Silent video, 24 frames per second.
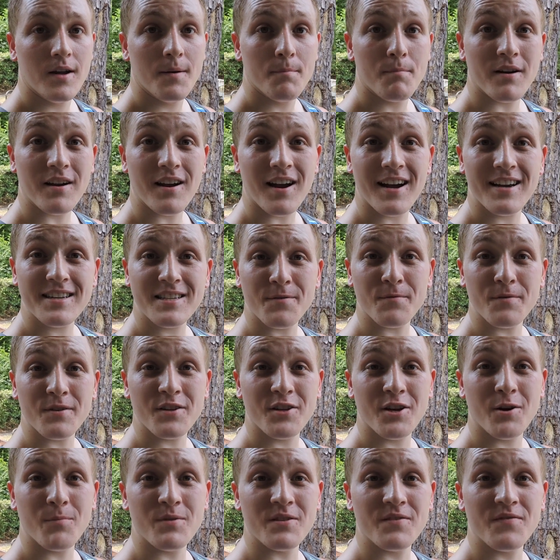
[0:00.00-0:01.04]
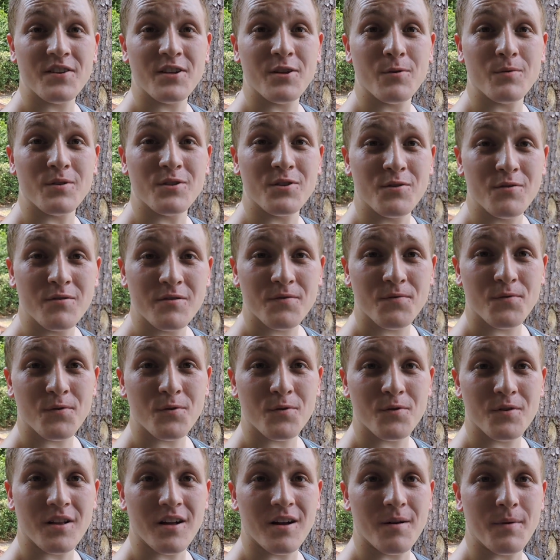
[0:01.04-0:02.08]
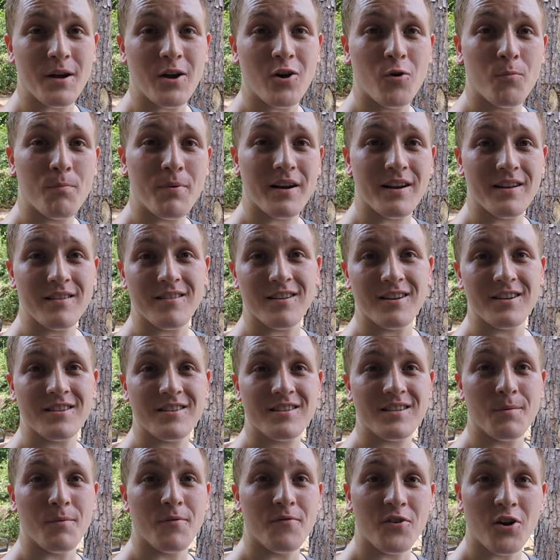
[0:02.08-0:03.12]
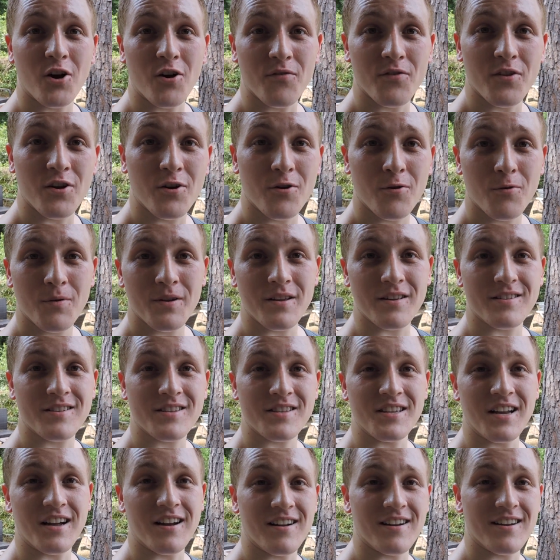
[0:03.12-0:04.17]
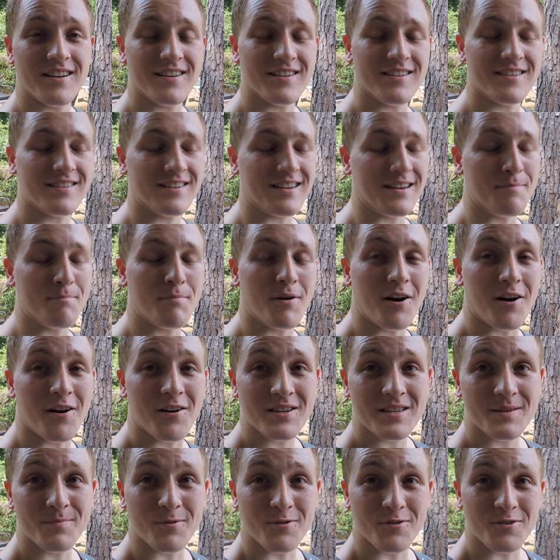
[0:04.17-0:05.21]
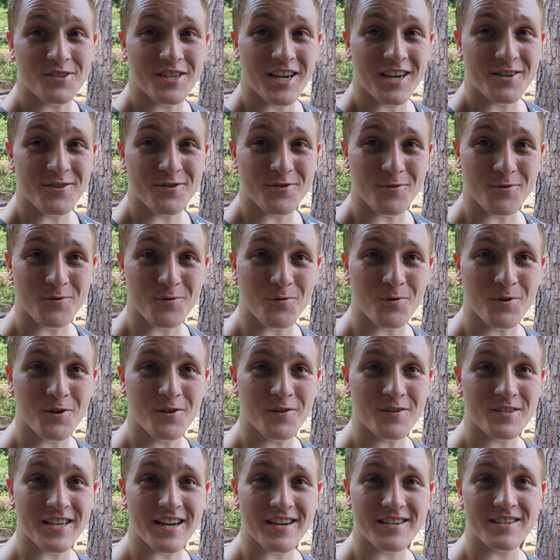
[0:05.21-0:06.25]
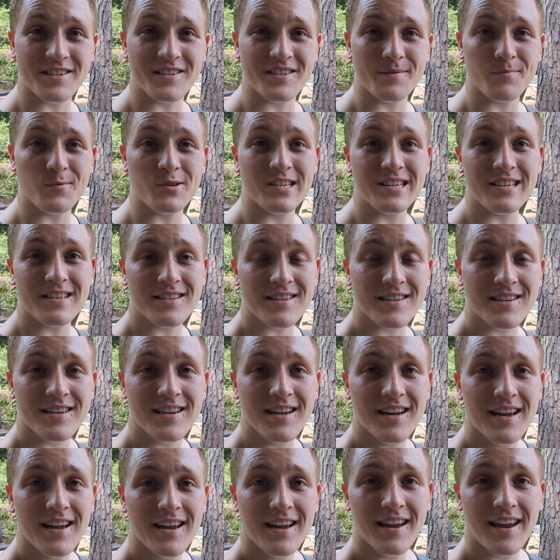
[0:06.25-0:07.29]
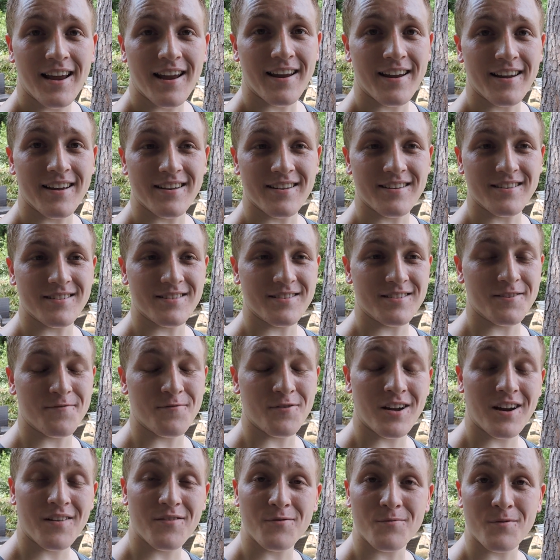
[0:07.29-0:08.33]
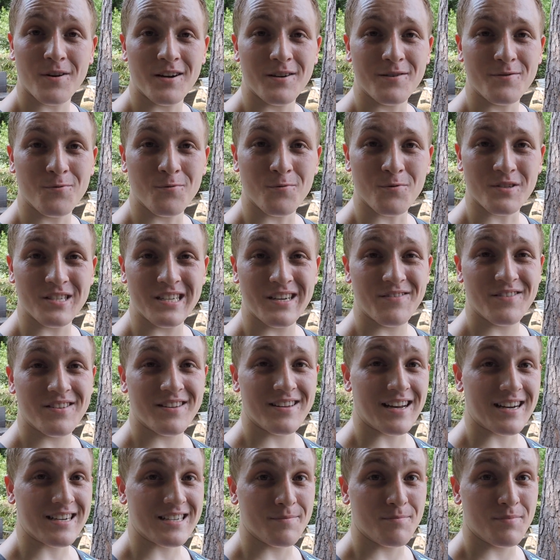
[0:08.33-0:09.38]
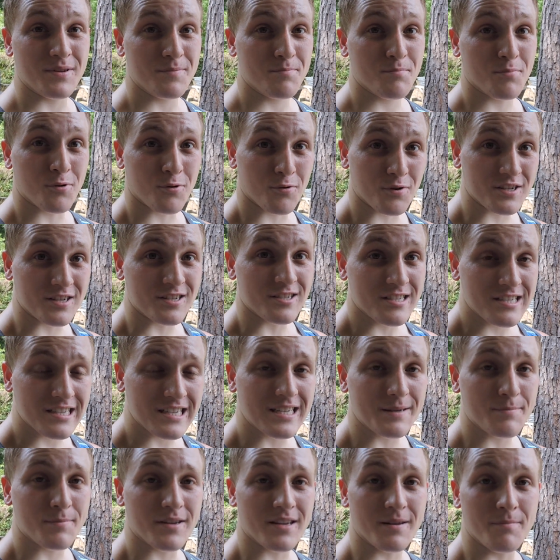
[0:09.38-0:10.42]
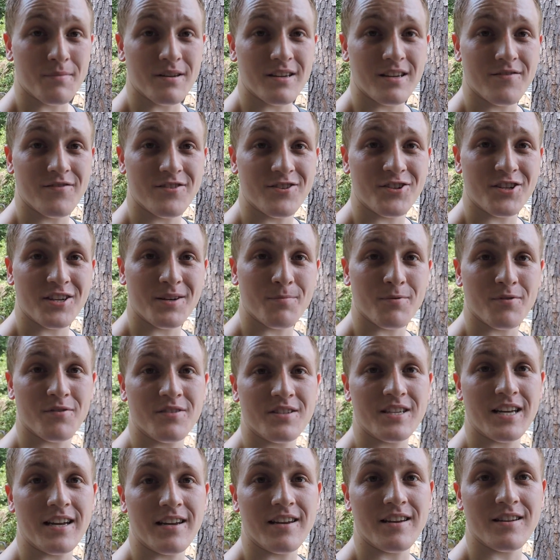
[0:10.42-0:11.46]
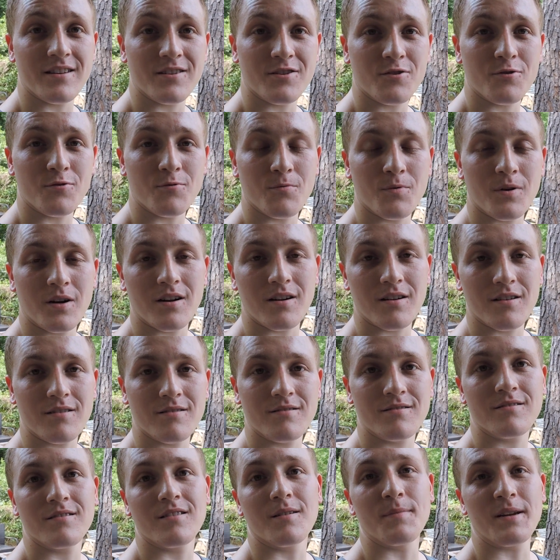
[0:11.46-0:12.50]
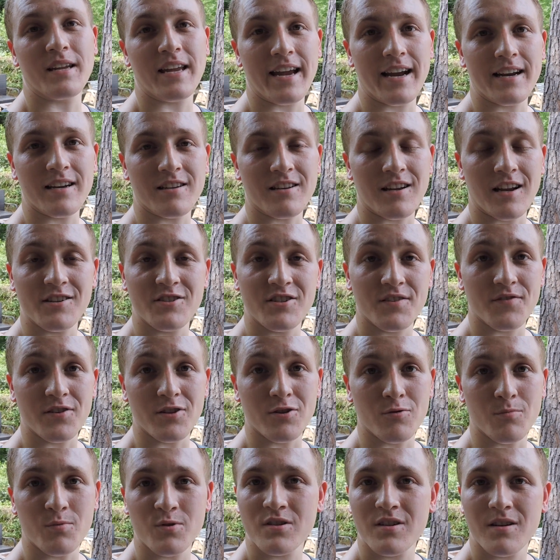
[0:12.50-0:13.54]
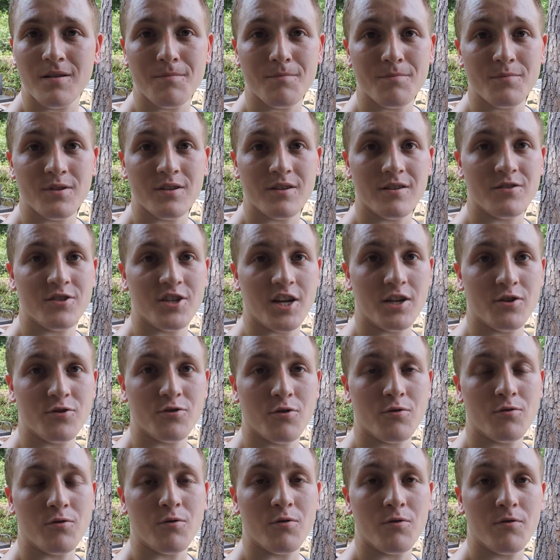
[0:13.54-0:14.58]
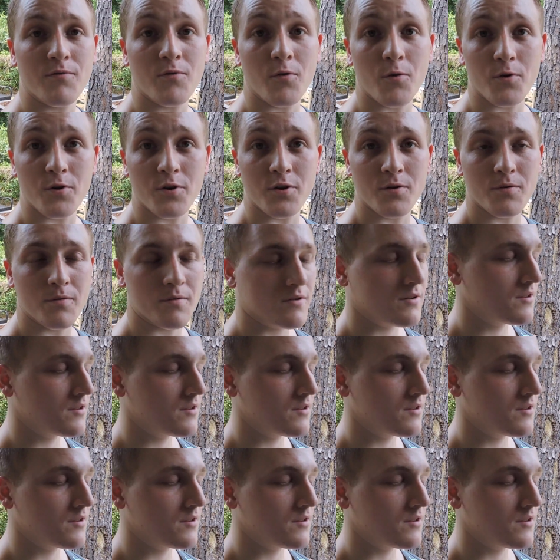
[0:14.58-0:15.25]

But guys, I really hope this video was useful. I hope I let some of y'all know it's not impossible to change your own oil. It's actually somewhat easy, and if you have the right tools and everything, it actually be pretty cheap. It can be even cheaper than taking it to a mechanic like Jiffy Lube or something to change your own oil for you.